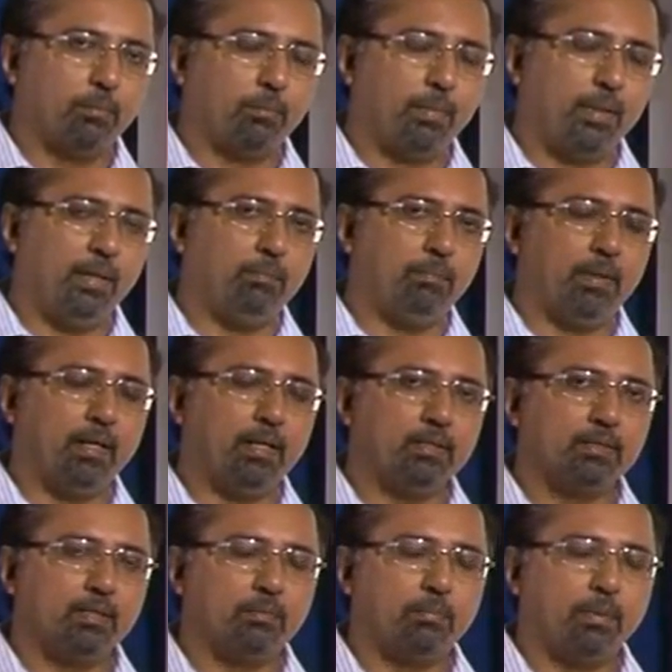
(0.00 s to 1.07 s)
many
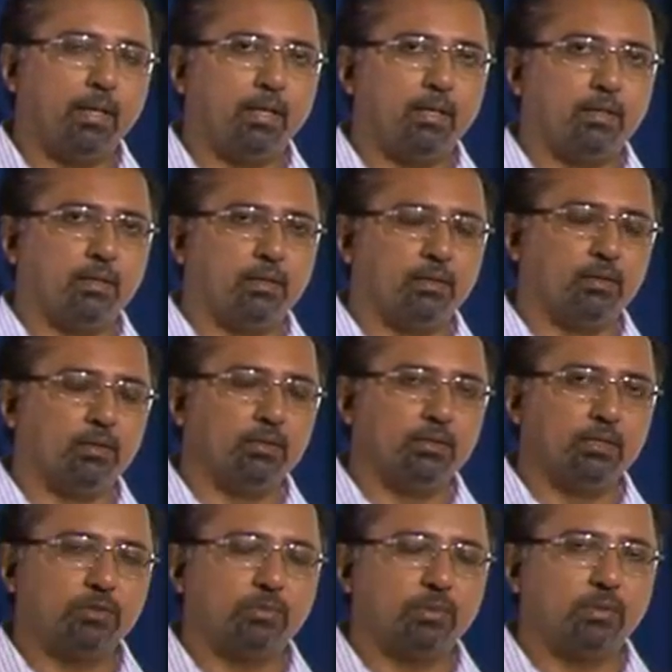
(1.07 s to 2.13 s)
plans are made not
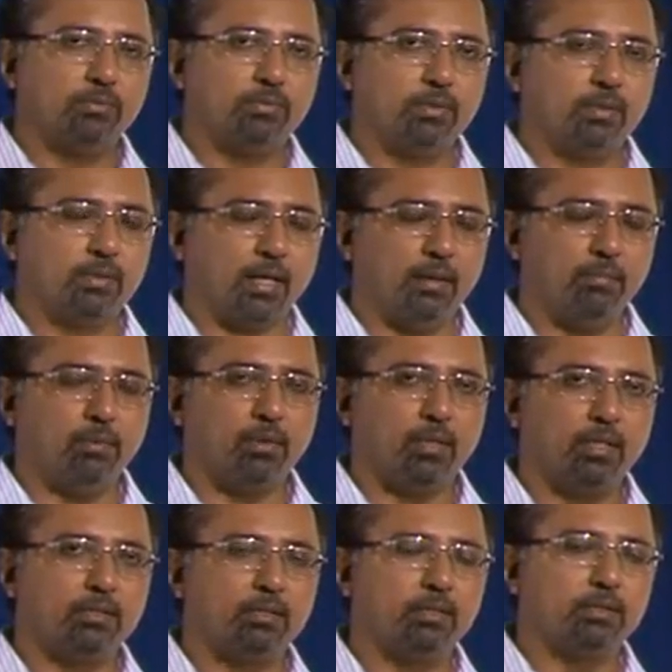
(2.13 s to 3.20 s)
just with different time
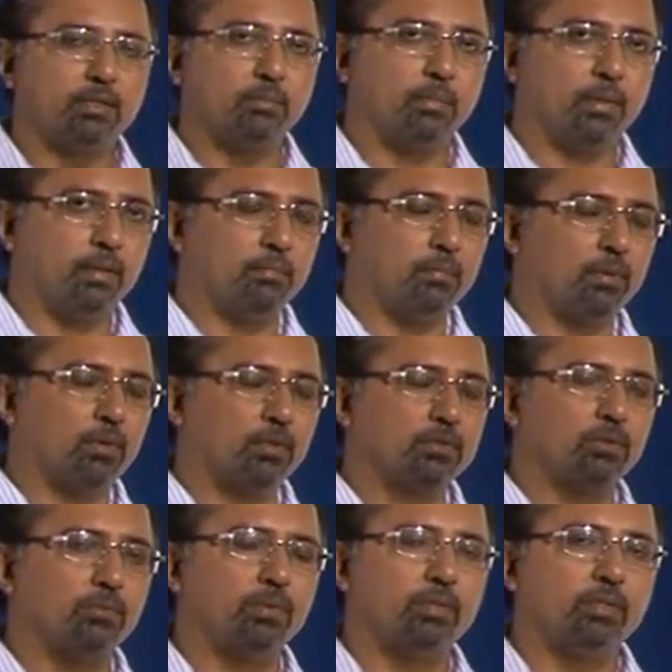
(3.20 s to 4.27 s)
horizons in mind, but
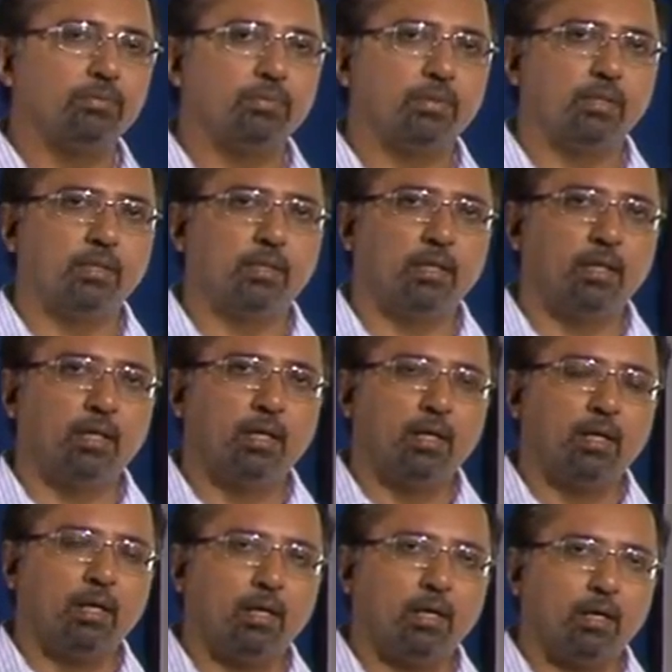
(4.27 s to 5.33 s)
also with different
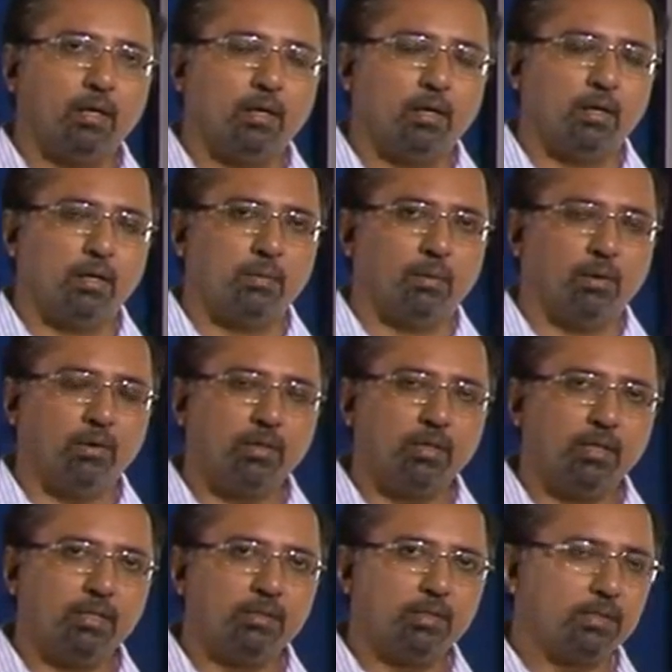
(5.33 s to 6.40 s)

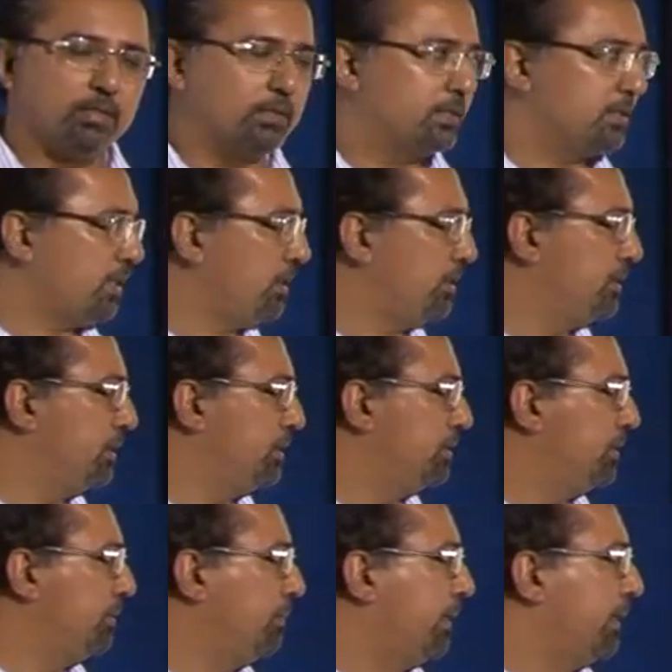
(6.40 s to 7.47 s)
organization structures
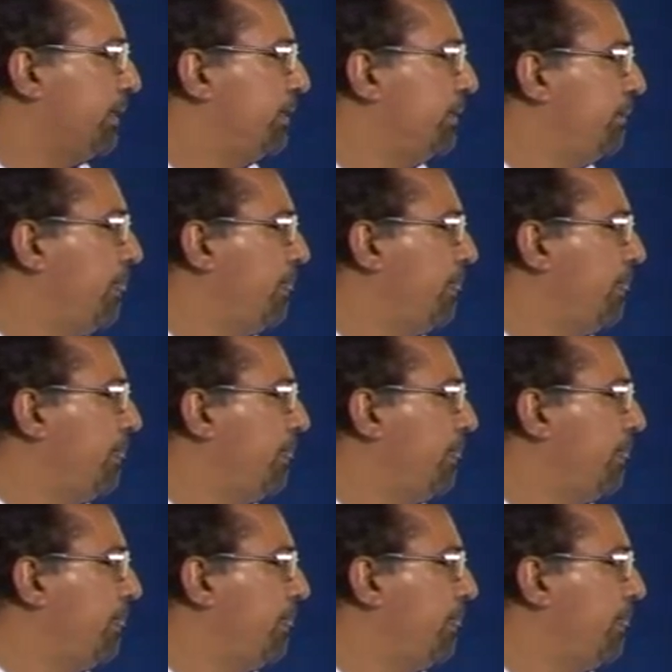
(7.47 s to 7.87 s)
in mind.